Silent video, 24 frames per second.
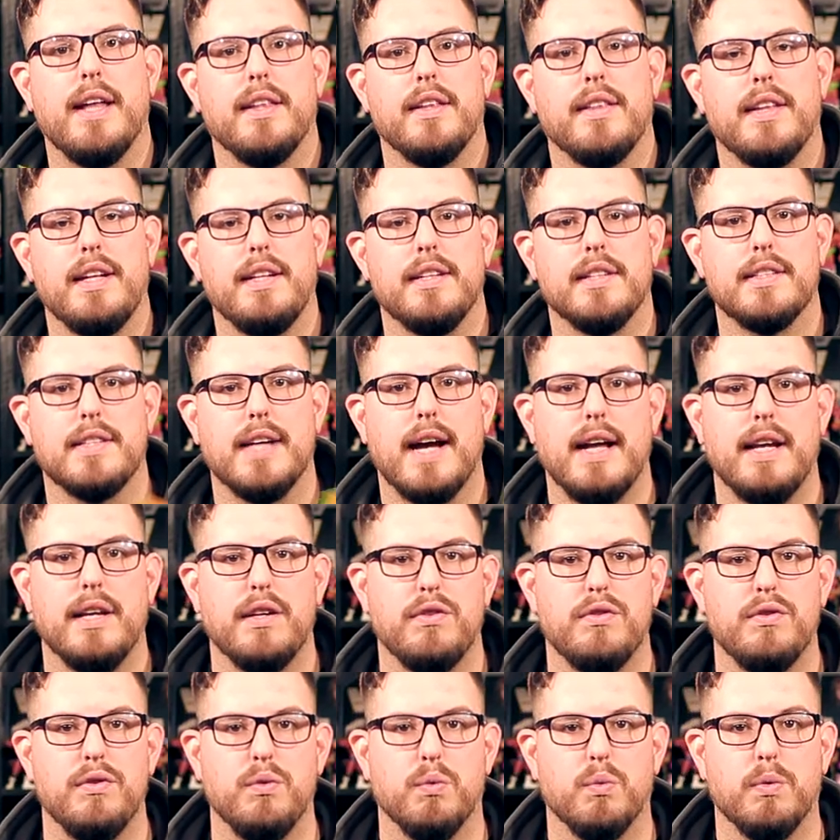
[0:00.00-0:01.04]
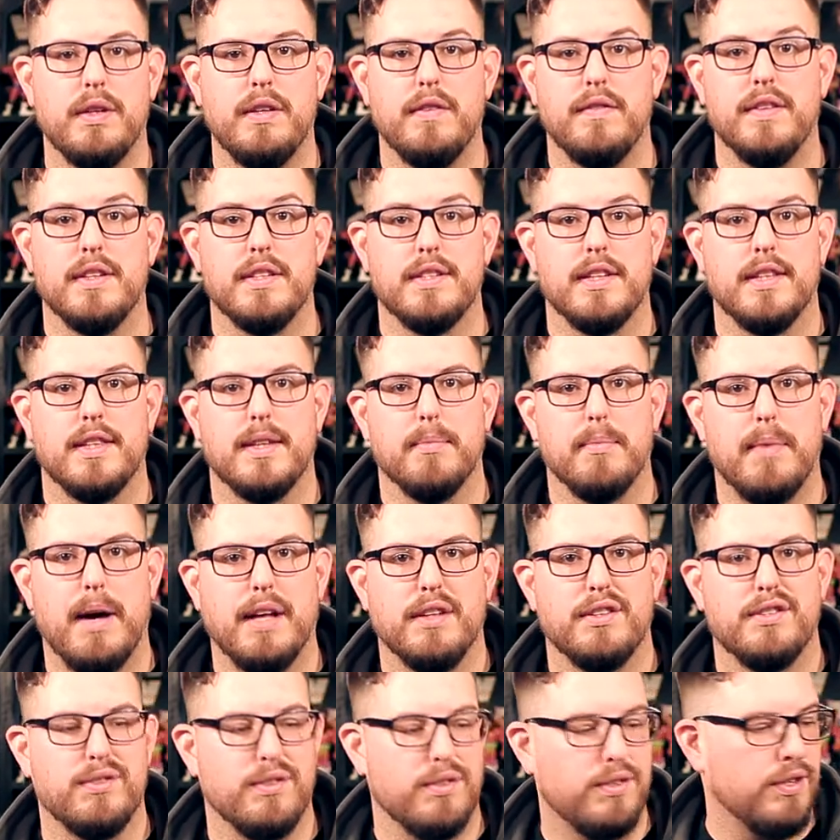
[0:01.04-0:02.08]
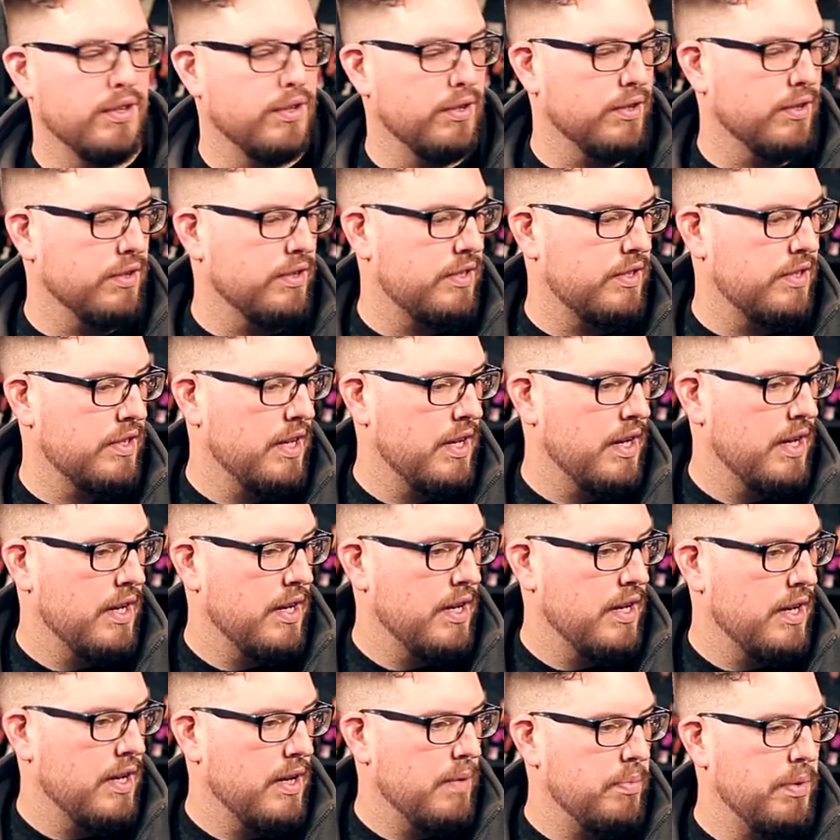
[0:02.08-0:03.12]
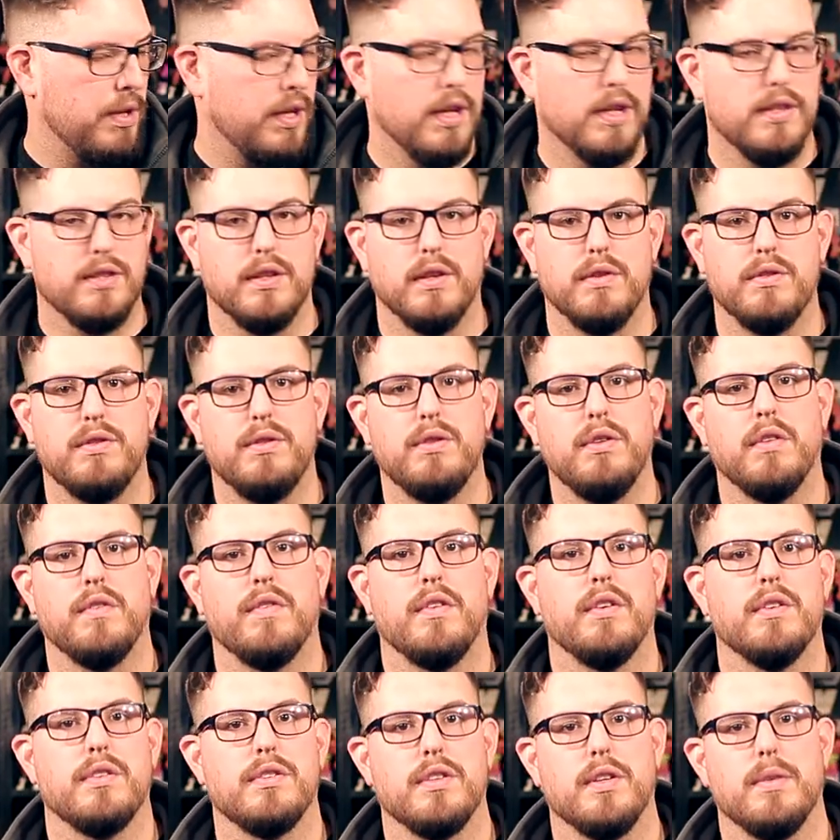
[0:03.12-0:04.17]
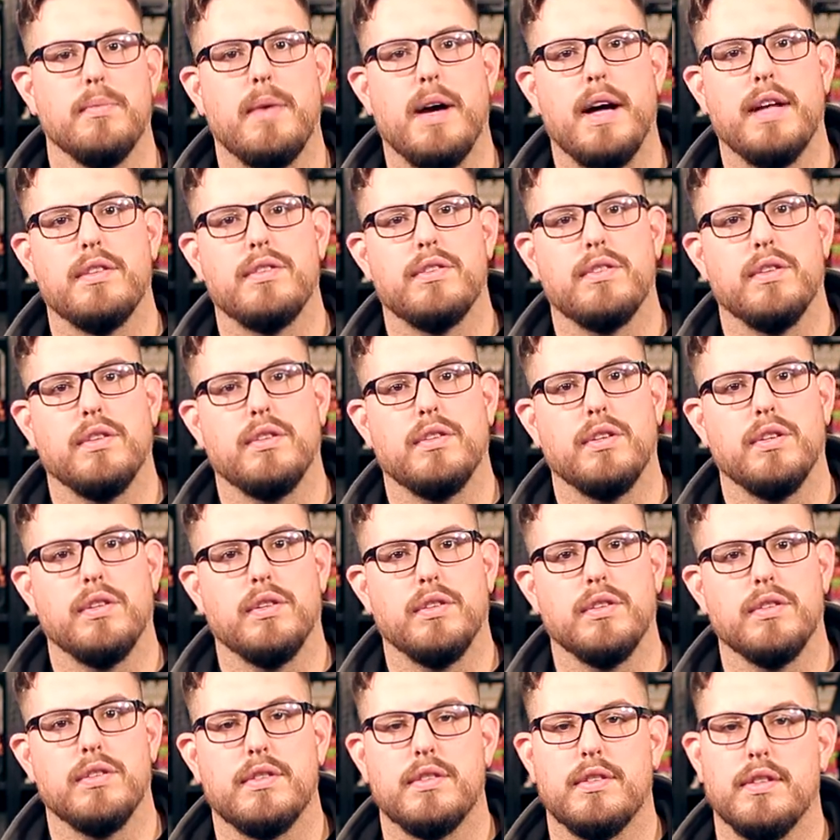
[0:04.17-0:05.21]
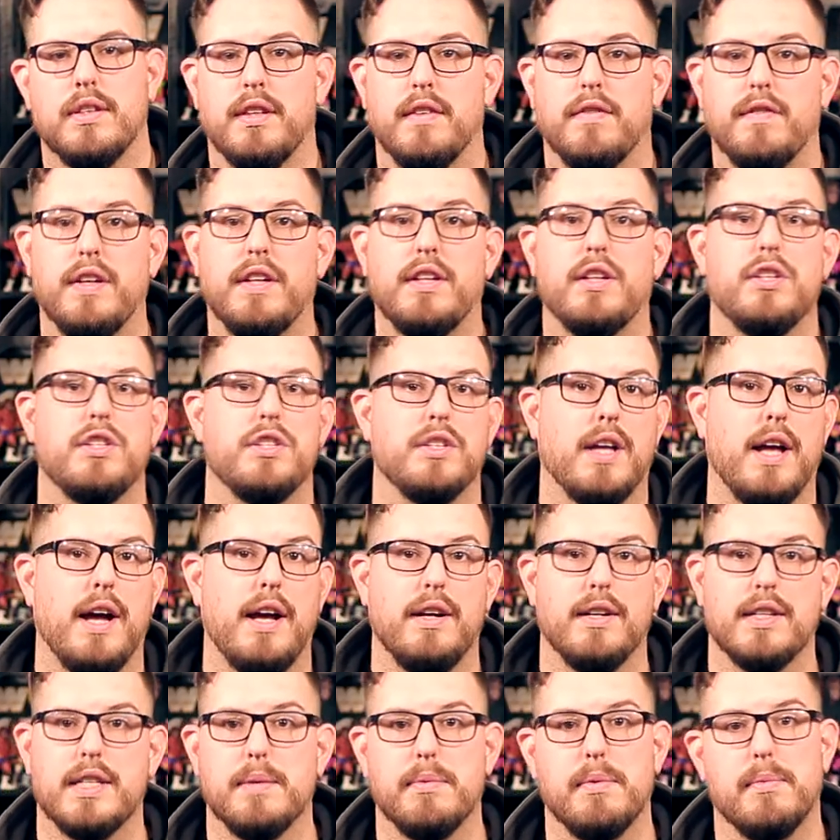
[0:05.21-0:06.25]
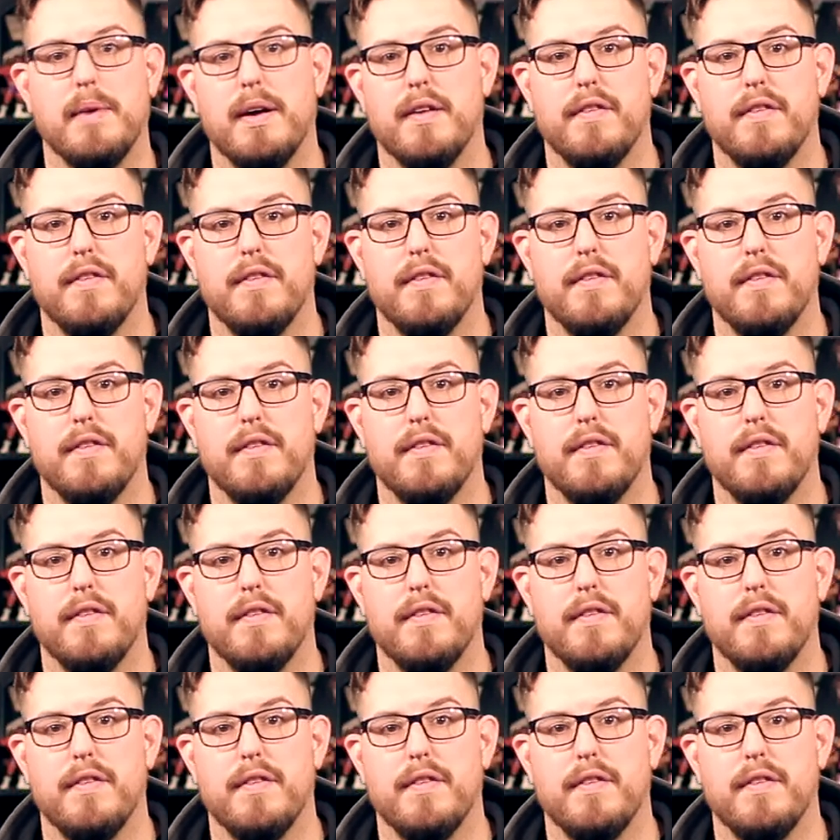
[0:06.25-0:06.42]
that they decided to revisit the Monster Turtles because those Universal Monster Turtles in the vintage line are some of my